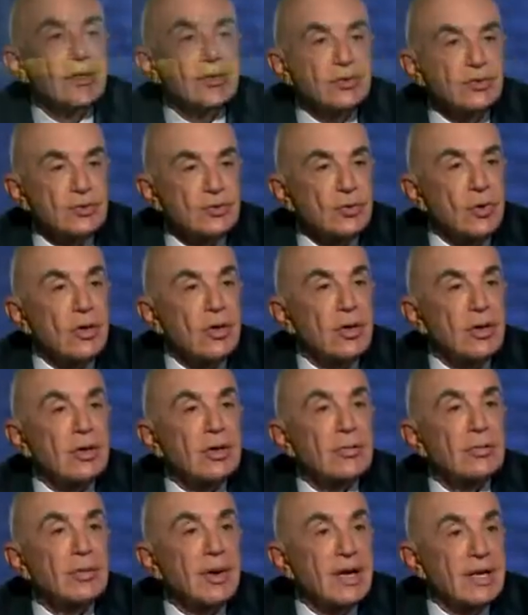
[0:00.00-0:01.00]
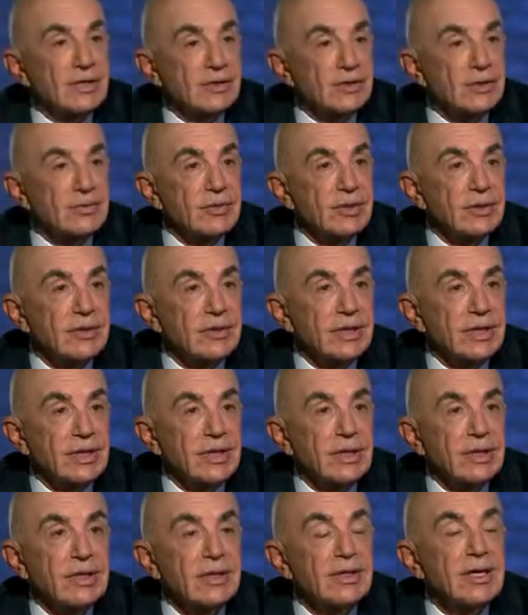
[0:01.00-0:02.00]
strong
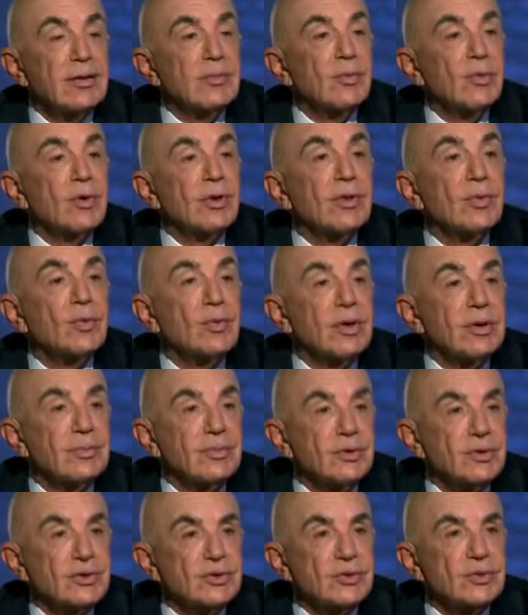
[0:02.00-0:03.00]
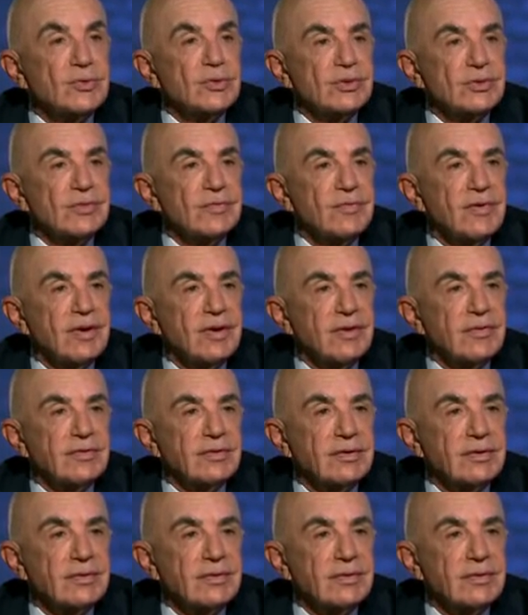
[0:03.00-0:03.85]
possibility that more than one person was involved.